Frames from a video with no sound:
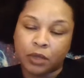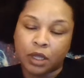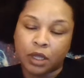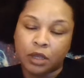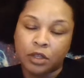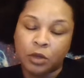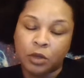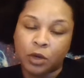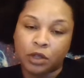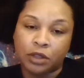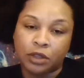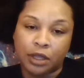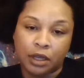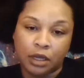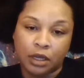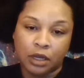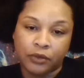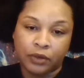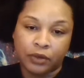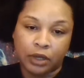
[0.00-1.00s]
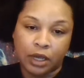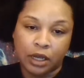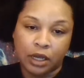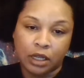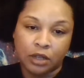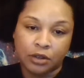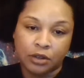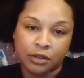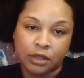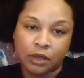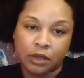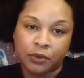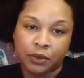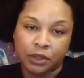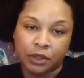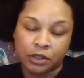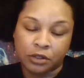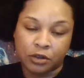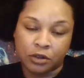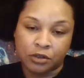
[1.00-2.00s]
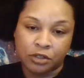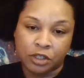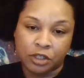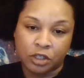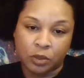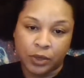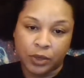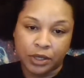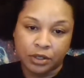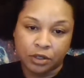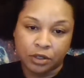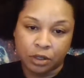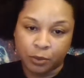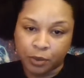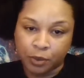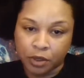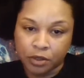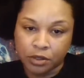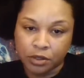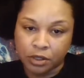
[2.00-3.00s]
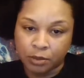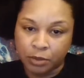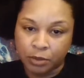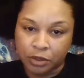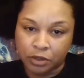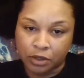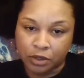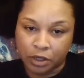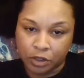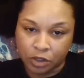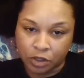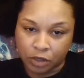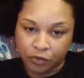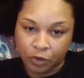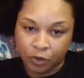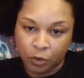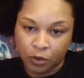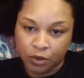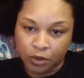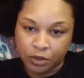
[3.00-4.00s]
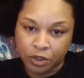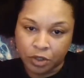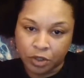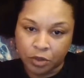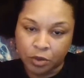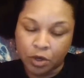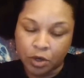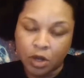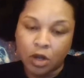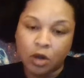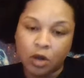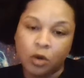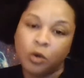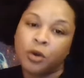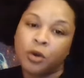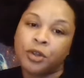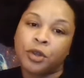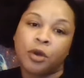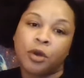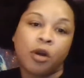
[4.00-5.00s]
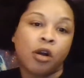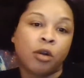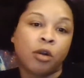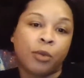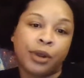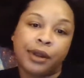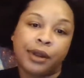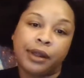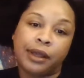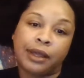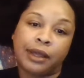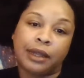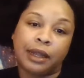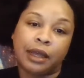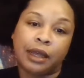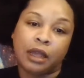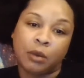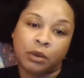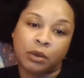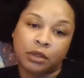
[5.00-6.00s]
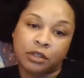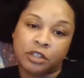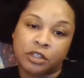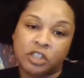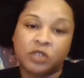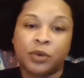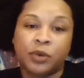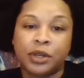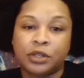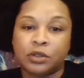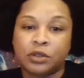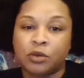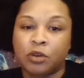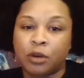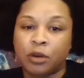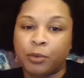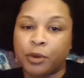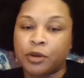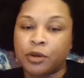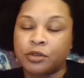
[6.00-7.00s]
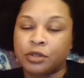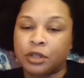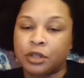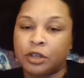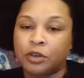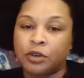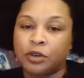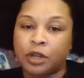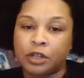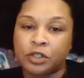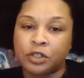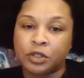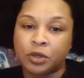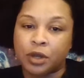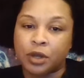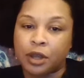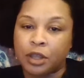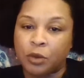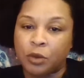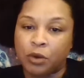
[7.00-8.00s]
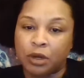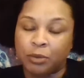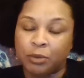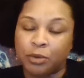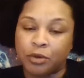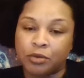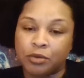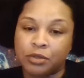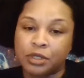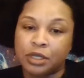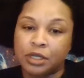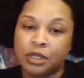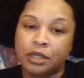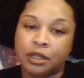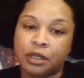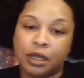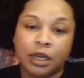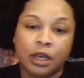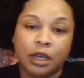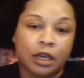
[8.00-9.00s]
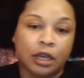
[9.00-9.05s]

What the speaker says: you are thinking of aligning yourself with a certain situation or person, but you're not sure if you want to, or you're already aligned with the situation or a person and you're not sure how you want to proceed.